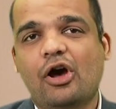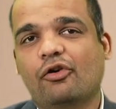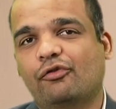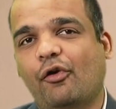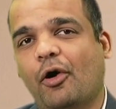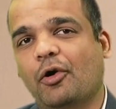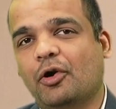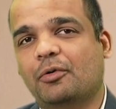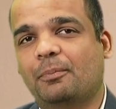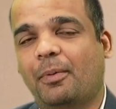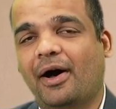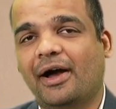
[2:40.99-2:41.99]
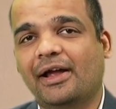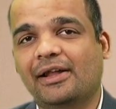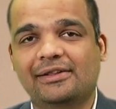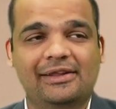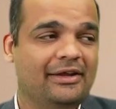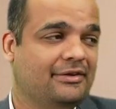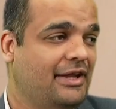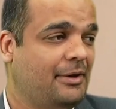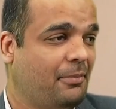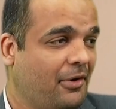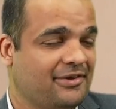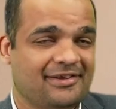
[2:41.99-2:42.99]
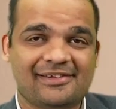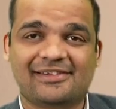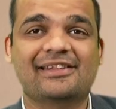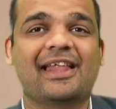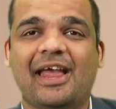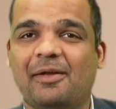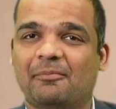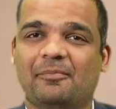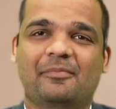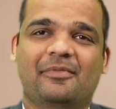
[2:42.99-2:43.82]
followed by that person's name,